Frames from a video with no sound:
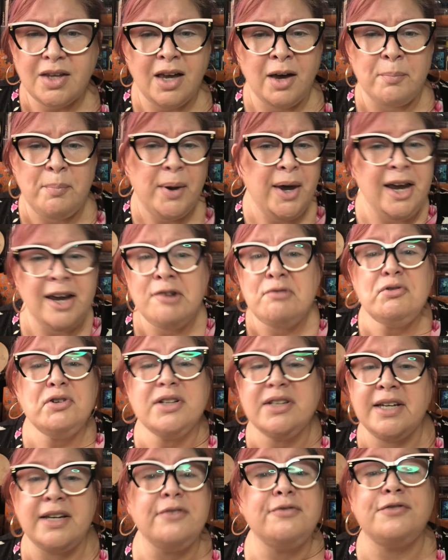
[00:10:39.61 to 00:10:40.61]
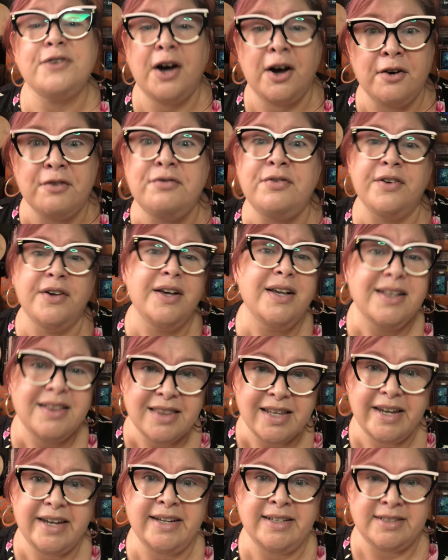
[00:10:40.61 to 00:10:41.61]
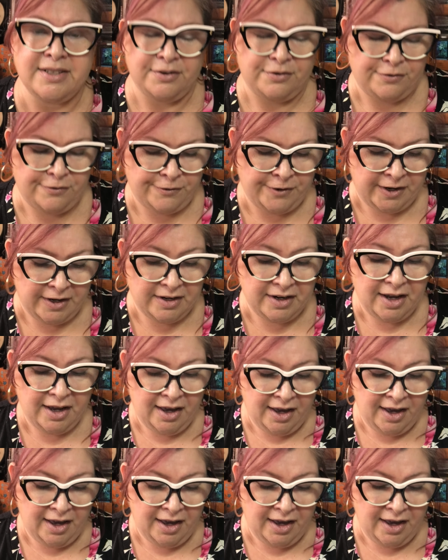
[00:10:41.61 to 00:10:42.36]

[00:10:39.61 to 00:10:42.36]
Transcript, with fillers: a pain relief of legs and feet.